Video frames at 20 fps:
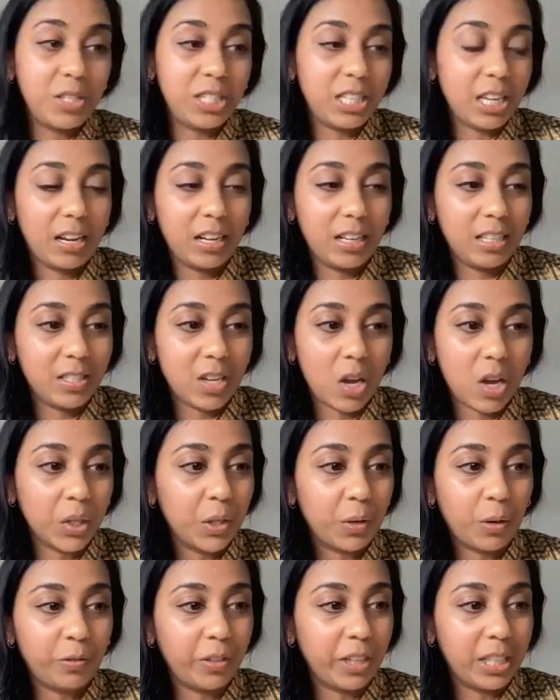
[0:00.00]
you said, it
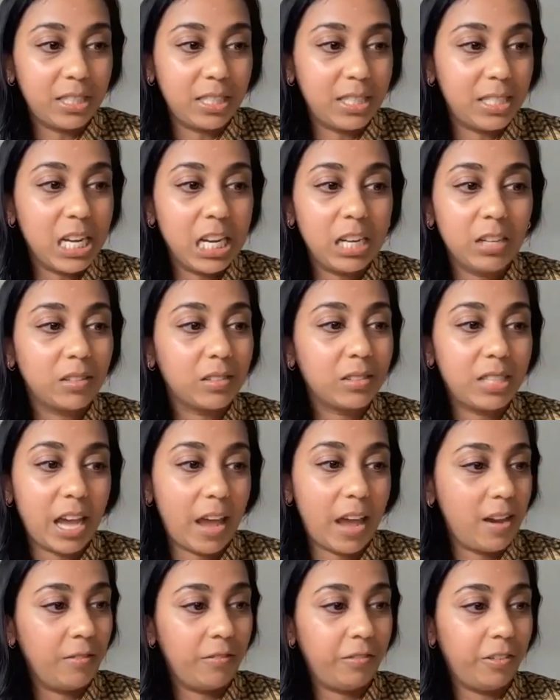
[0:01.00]
started off as this little
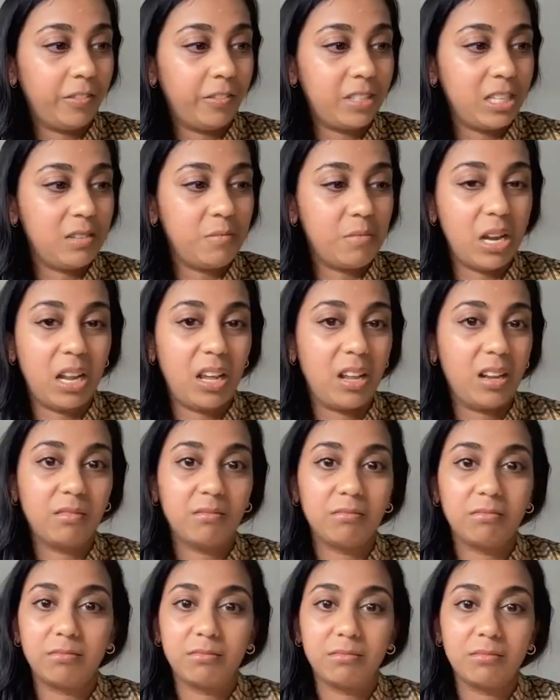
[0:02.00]
10, 15 minute,
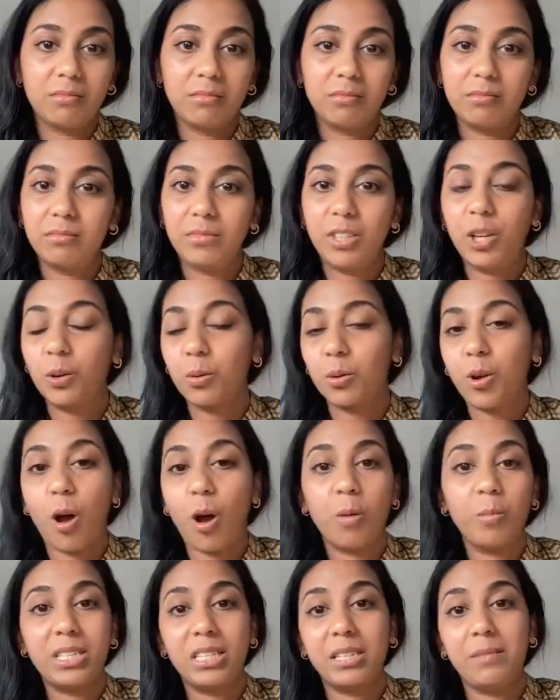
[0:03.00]
you know,
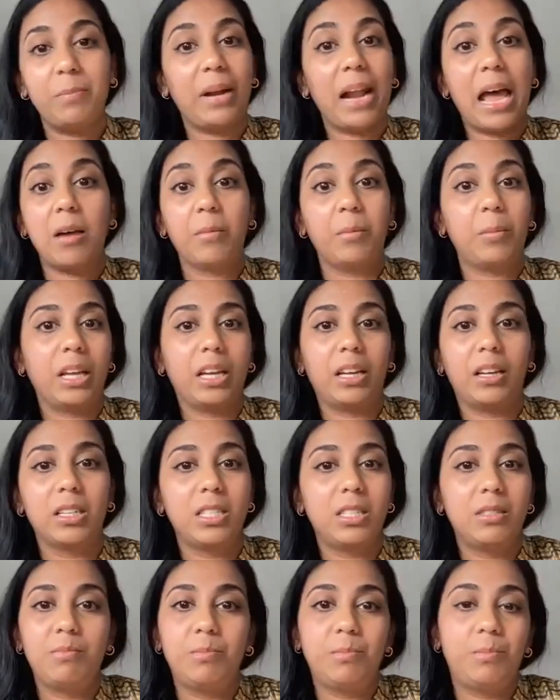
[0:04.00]
comedy blap, like a
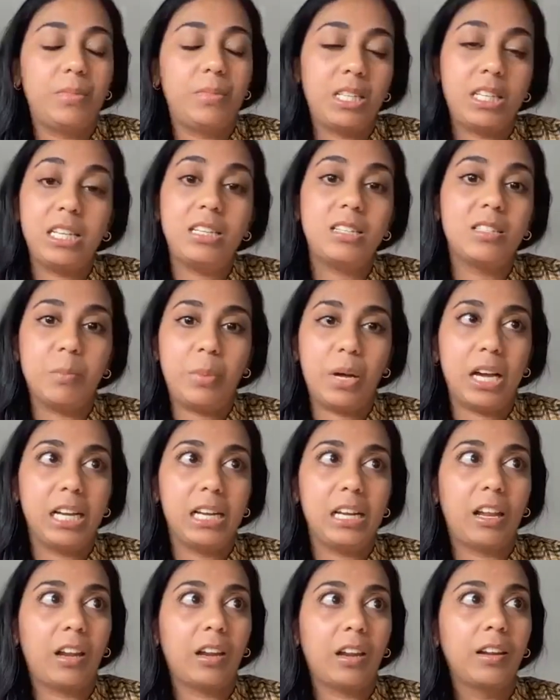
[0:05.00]
teaser
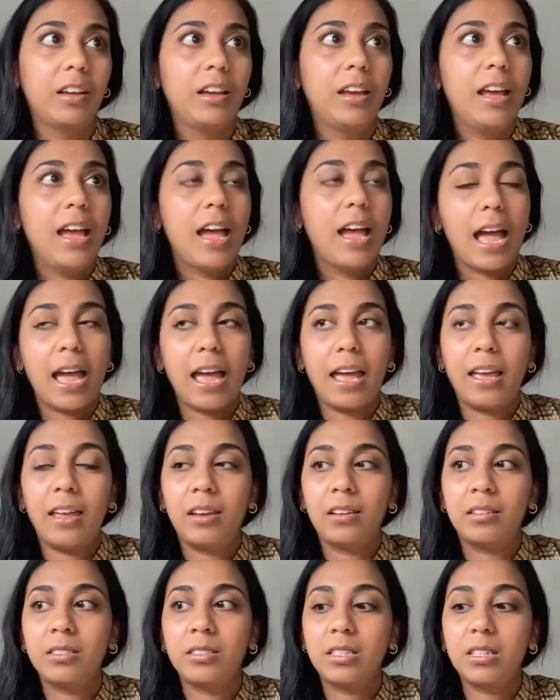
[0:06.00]
pilot.
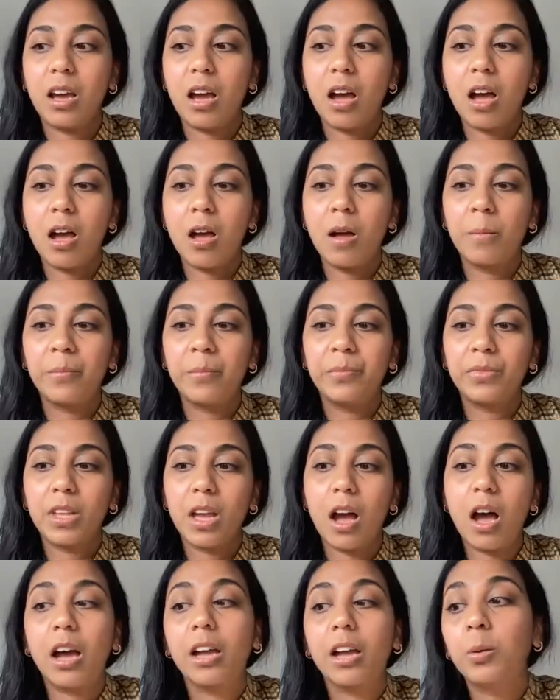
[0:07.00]
And um,
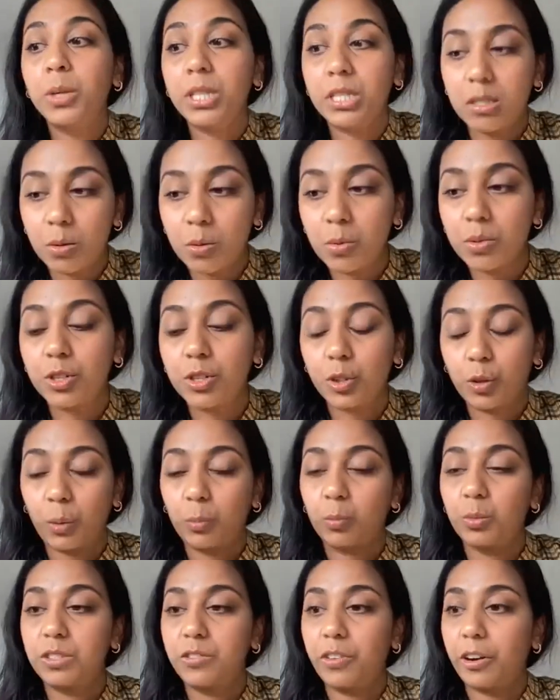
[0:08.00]
I always thought the
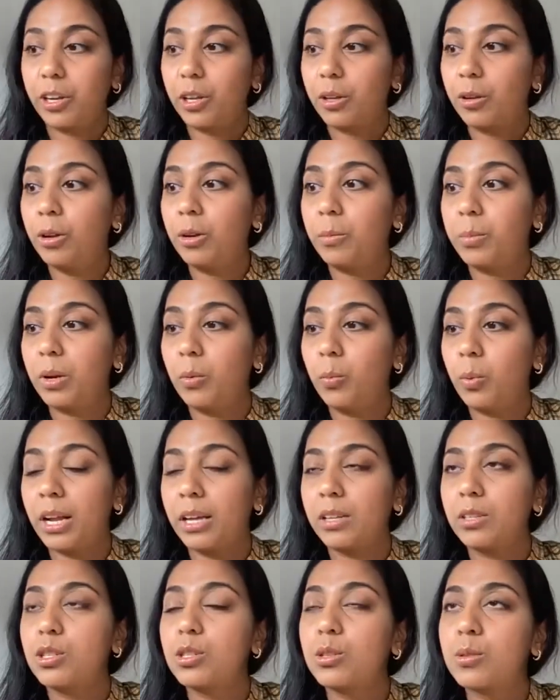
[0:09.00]
script was very good, but when
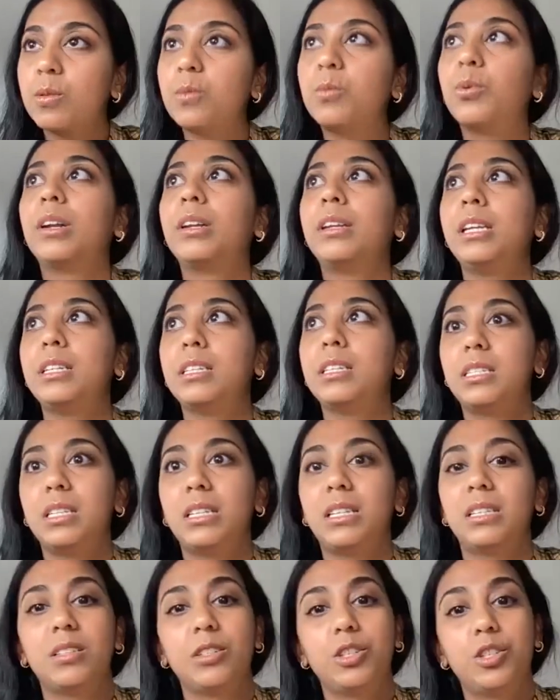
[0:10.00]
I saw what Nida
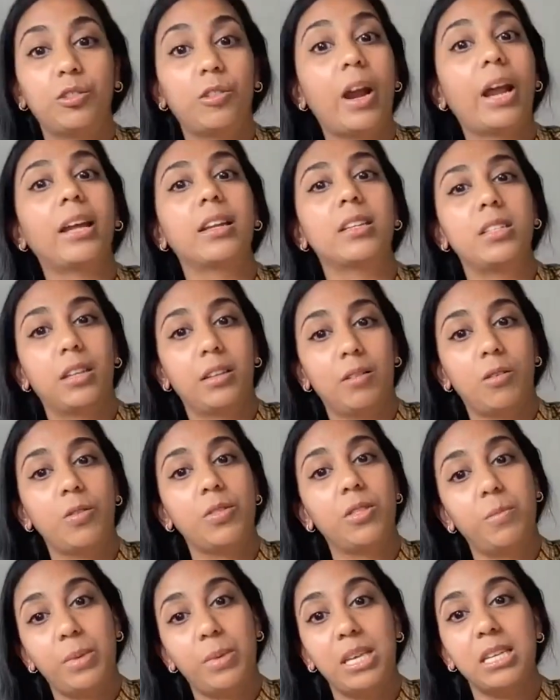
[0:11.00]
did as a director
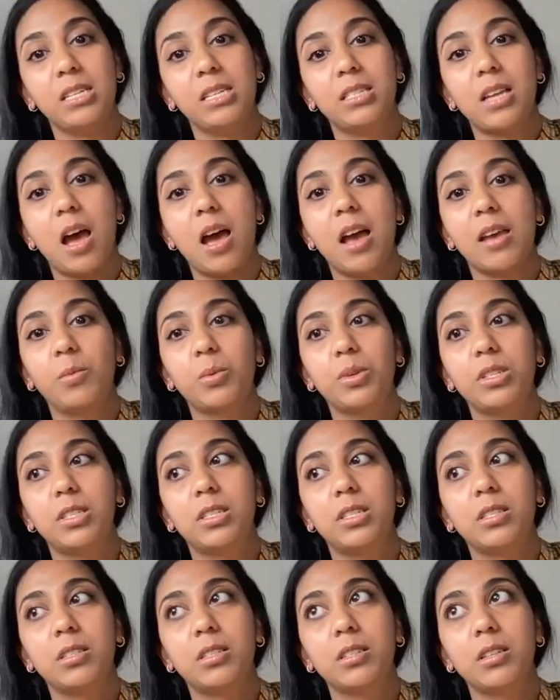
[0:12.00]
on the piece, I
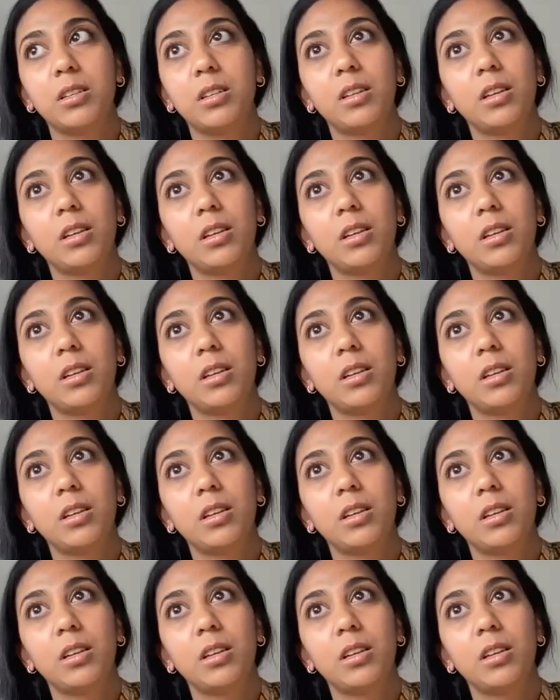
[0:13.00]
was,